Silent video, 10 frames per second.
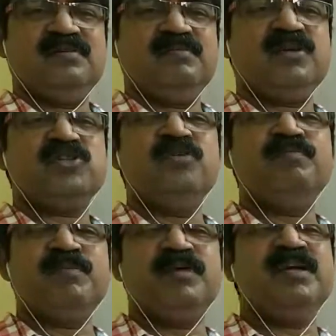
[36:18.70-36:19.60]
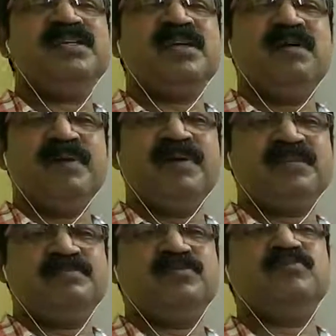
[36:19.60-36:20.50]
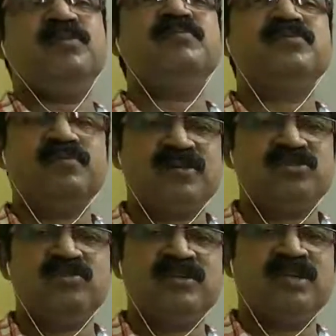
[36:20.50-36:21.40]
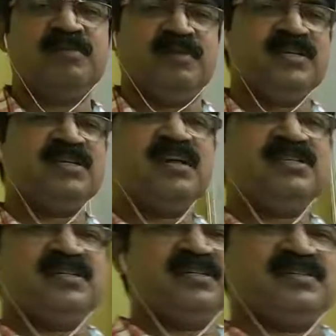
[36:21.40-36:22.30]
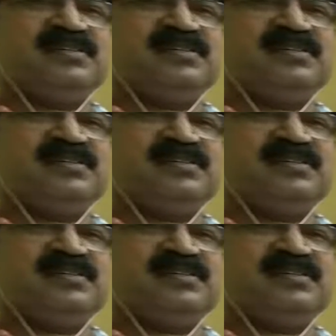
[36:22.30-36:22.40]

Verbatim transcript: For some people, it is comfort. For some other people, it is a luxury.